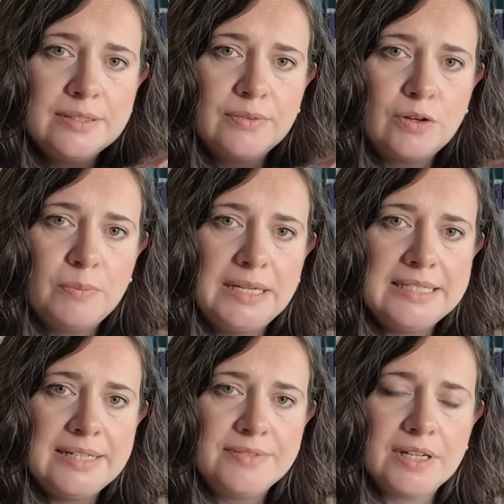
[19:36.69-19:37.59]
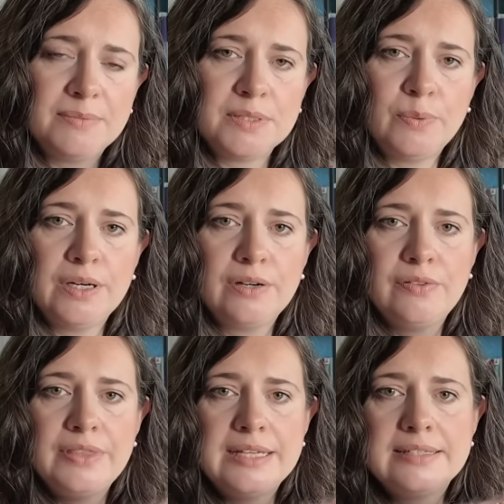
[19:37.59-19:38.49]
so I've got plenty of time to work
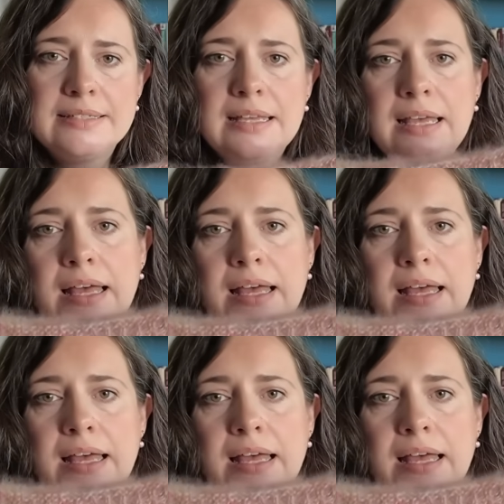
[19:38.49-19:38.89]
on this.